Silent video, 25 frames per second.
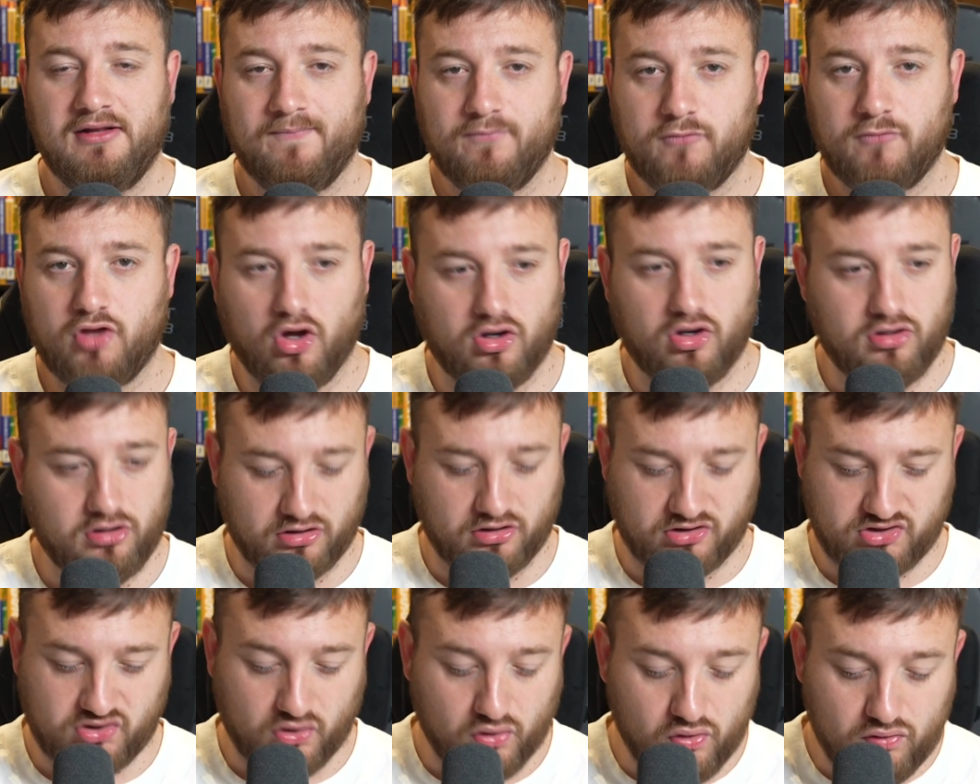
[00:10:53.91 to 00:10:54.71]
Con
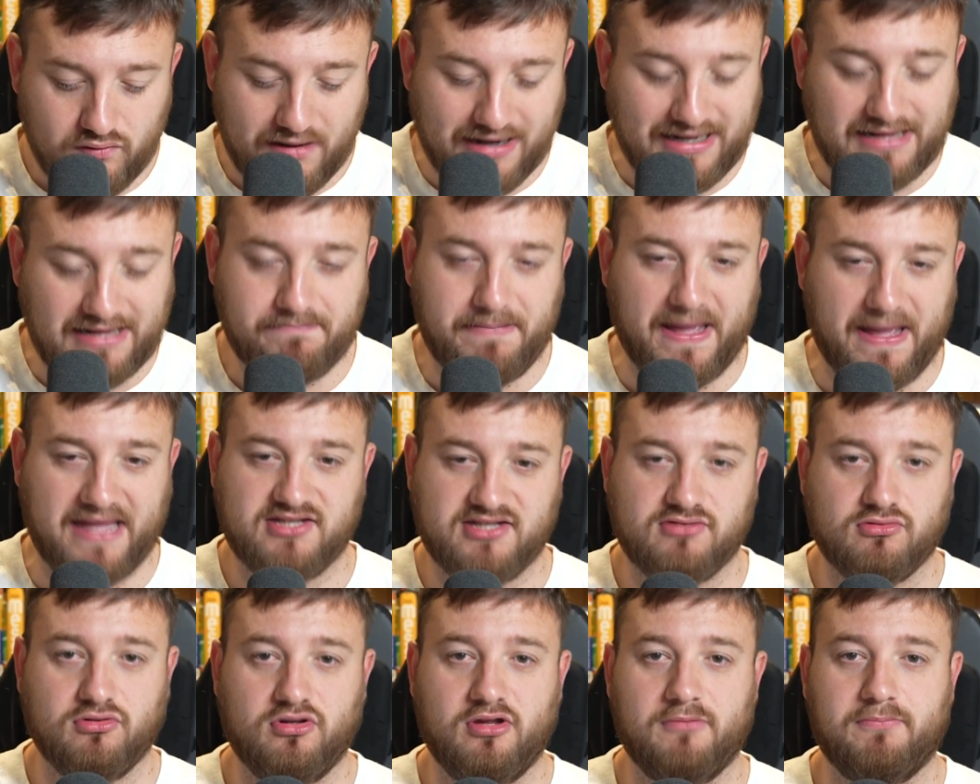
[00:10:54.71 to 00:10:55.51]
looks already
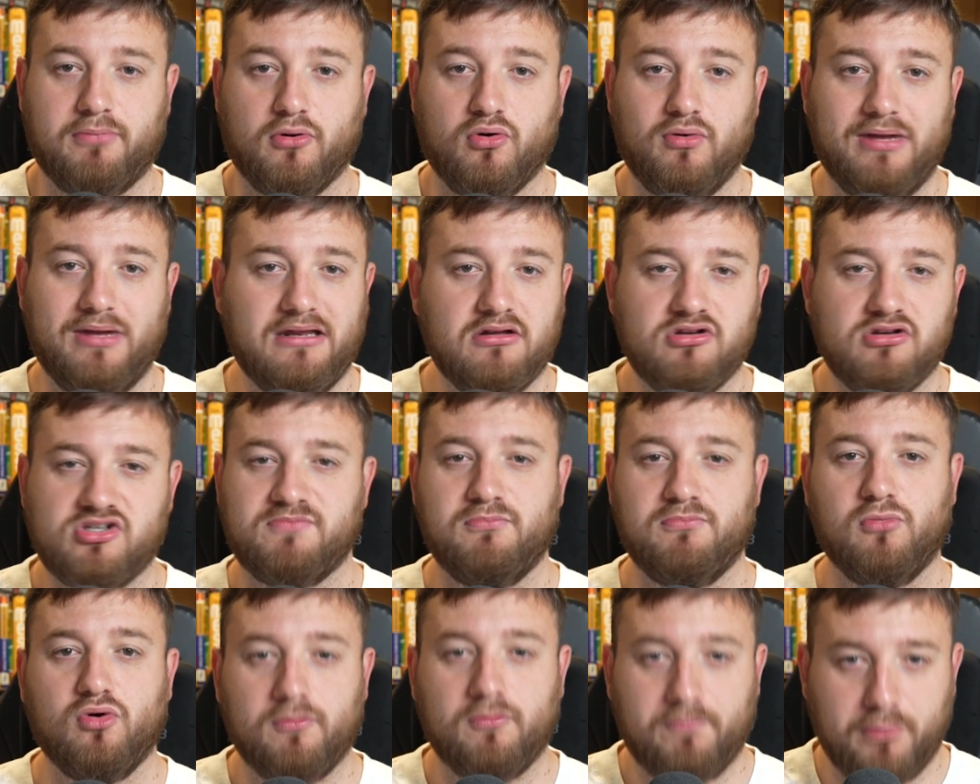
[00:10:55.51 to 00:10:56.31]
better on the ball. He looks
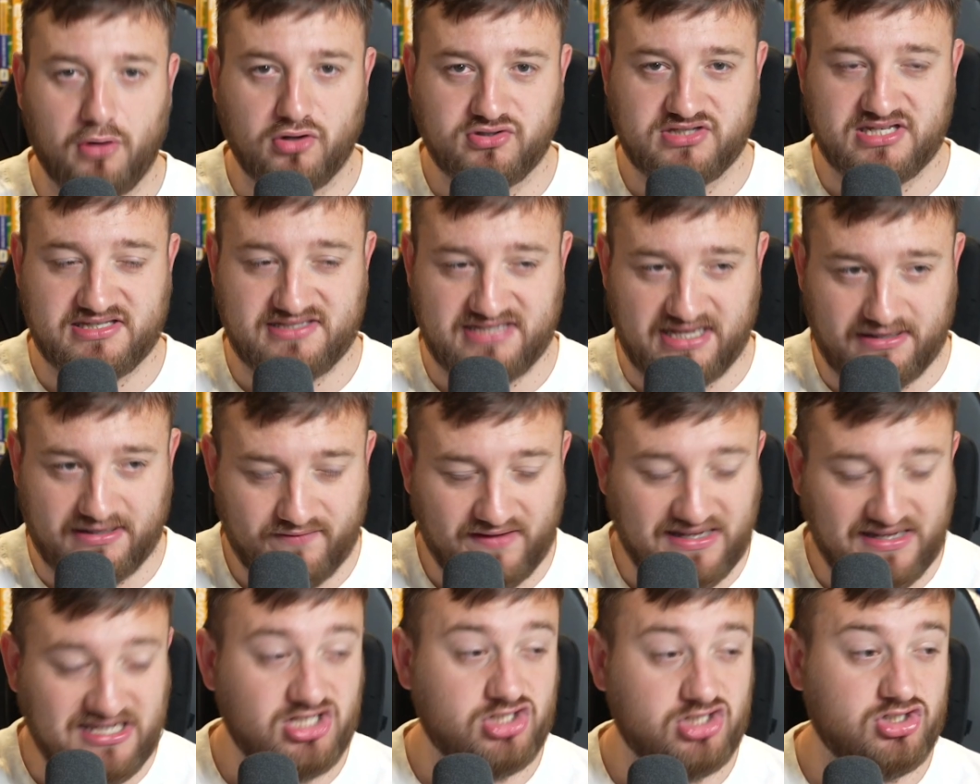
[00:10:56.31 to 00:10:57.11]
more positive.
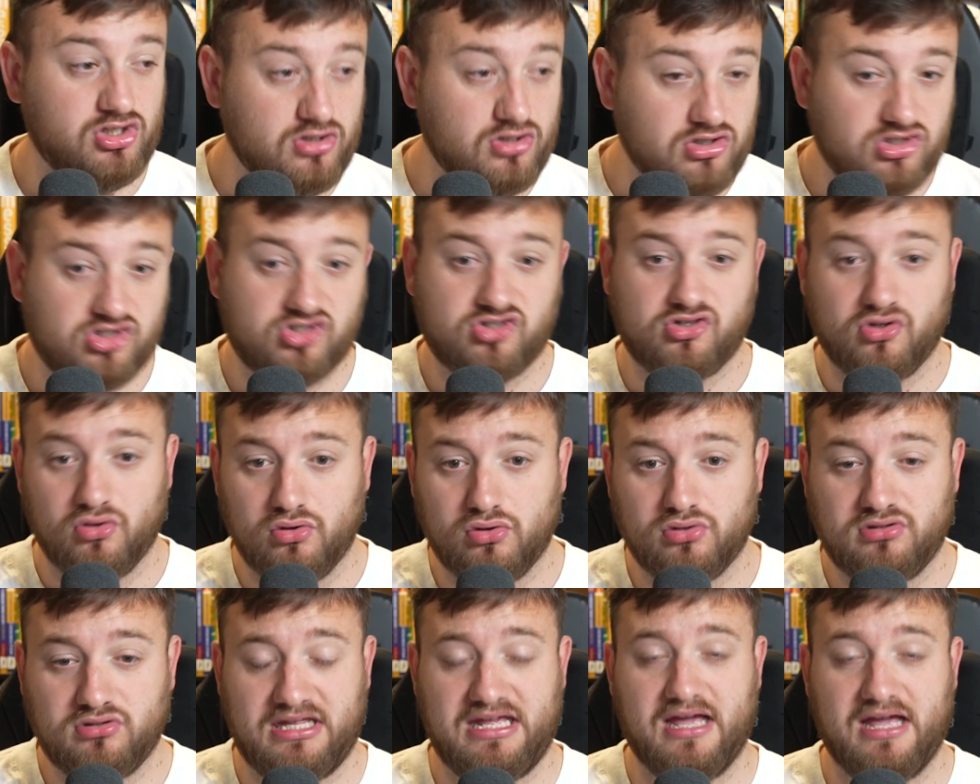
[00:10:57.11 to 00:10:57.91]
He should have
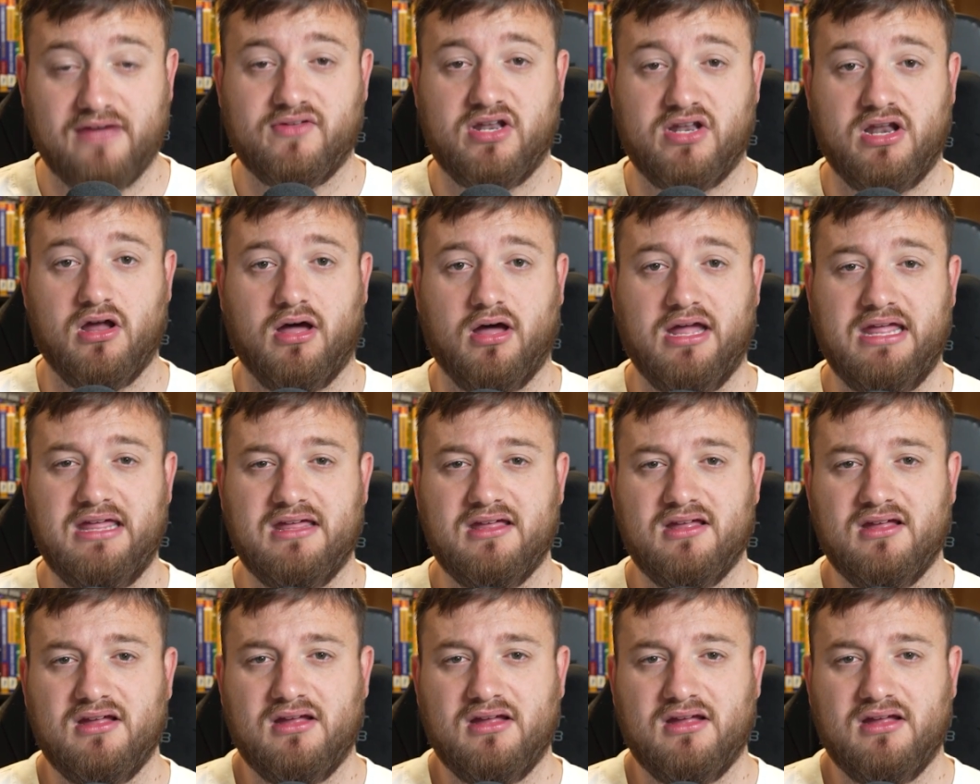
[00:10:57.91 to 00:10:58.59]
scored the other night.